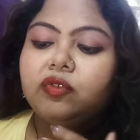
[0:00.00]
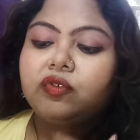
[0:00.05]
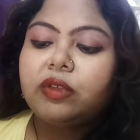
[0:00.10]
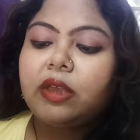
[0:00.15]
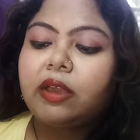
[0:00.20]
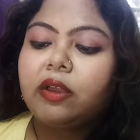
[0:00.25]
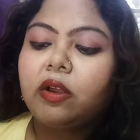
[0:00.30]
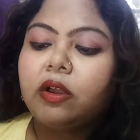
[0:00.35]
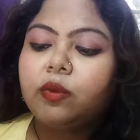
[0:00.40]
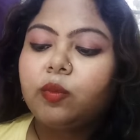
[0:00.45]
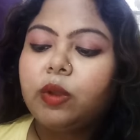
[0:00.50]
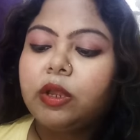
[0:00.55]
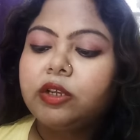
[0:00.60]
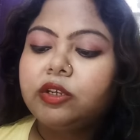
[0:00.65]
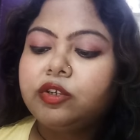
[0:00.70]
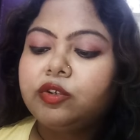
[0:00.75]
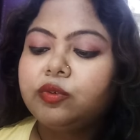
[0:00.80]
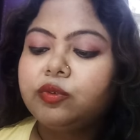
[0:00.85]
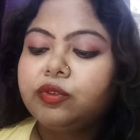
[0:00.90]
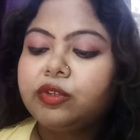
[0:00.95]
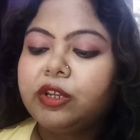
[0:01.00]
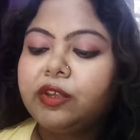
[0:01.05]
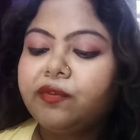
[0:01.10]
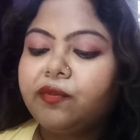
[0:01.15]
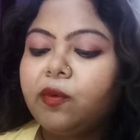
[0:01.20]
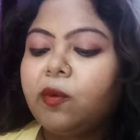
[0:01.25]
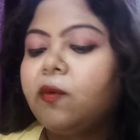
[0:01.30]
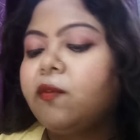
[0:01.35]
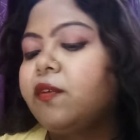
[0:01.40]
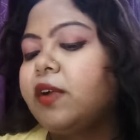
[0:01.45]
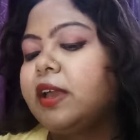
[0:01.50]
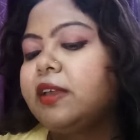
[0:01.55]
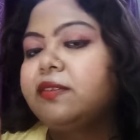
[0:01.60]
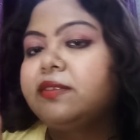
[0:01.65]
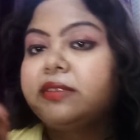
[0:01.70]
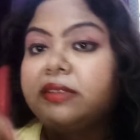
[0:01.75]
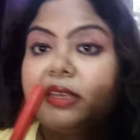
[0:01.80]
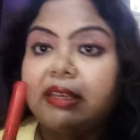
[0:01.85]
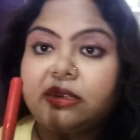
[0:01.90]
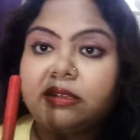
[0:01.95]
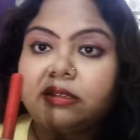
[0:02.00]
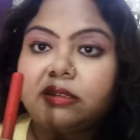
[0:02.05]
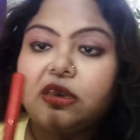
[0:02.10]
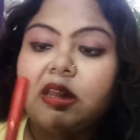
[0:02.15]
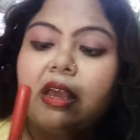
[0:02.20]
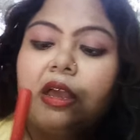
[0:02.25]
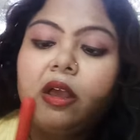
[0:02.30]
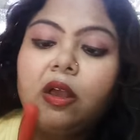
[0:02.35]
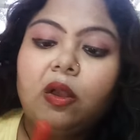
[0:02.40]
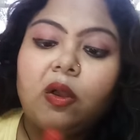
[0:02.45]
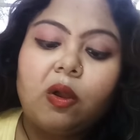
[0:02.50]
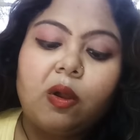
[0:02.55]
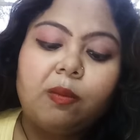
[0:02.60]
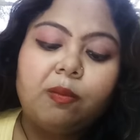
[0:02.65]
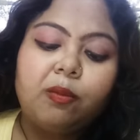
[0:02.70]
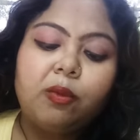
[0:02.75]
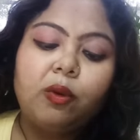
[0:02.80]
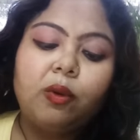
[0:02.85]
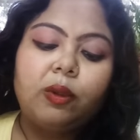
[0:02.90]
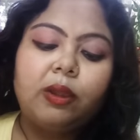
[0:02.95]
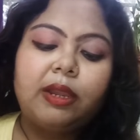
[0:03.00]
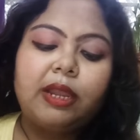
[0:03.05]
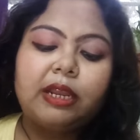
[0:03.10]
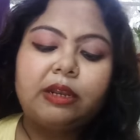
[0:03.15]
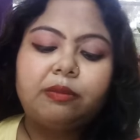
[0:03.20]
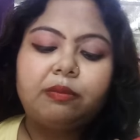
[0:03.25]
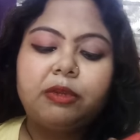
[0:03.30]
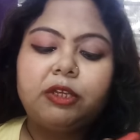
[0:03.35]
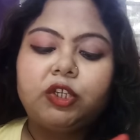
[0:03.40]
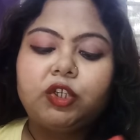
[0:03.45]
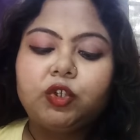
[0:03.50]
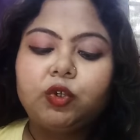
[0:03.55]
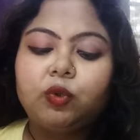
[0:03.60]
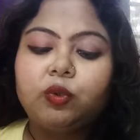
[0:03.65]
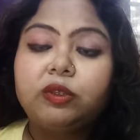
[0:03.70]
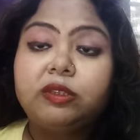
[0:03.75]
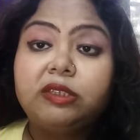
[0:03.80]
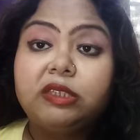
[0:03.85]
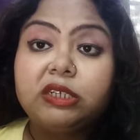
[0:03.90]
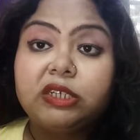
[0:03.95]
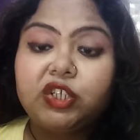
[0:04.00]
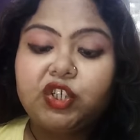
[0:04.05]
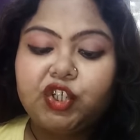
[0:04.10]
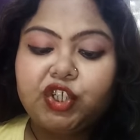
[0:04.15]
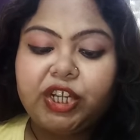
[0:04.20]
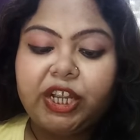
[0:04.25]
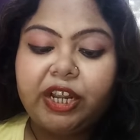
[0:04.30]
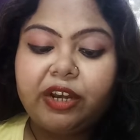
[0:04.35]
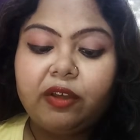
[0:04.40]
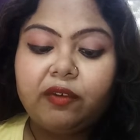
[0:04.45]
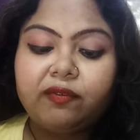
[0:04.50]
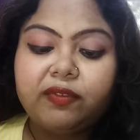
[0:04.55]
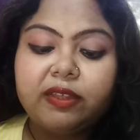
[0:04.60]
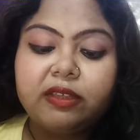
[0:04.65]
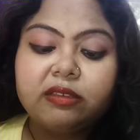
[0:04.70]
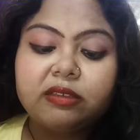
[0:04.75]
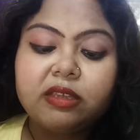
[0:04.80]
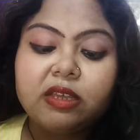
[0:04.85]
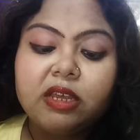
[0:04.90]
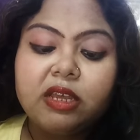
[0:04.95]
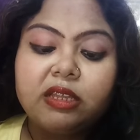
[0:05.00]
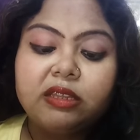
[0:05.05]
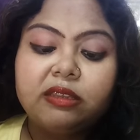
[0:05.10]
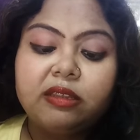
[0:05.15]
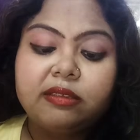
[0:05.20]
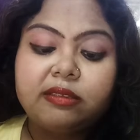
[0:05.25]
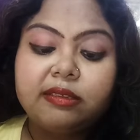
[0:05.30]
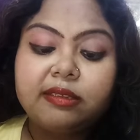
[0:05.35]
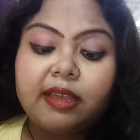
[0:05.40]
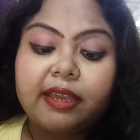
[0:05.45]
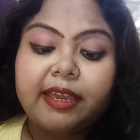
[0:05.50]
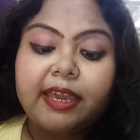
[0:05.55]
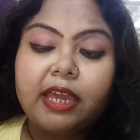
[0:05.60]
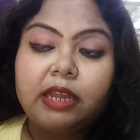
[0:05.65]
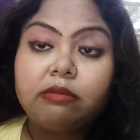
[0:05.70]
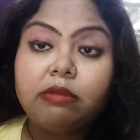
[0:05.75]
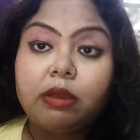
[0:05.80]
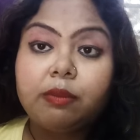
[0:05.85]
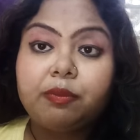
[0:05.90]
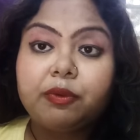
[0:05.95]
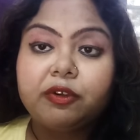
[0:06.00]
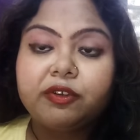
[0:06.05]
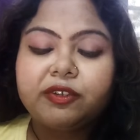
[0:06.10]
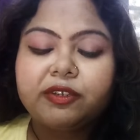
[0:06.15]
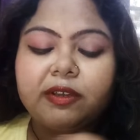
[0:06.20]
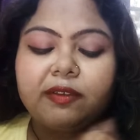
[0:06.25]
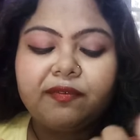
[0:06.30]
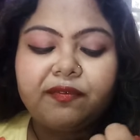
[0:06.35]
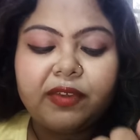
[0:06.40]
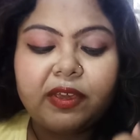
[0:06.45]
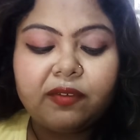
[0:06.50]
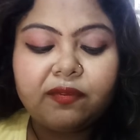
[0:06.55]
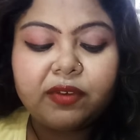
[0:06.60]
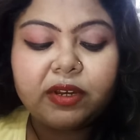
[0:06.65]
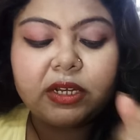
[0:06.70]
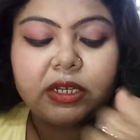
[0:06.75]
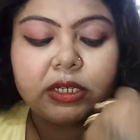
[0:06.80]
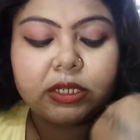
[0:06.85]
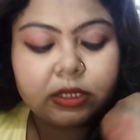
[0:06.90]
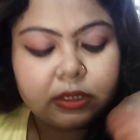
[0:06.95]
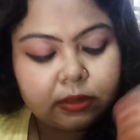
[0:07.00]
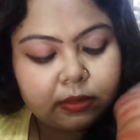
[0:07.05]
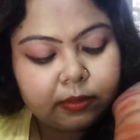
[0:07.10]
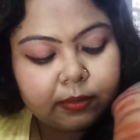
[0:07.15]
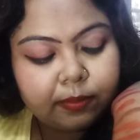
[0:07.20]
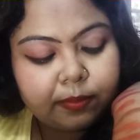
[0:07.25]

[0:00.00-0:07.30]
So I got 1, 2, 3, 4, 5, 6 combo. Let me show the shade of this. This is again my personal favorite.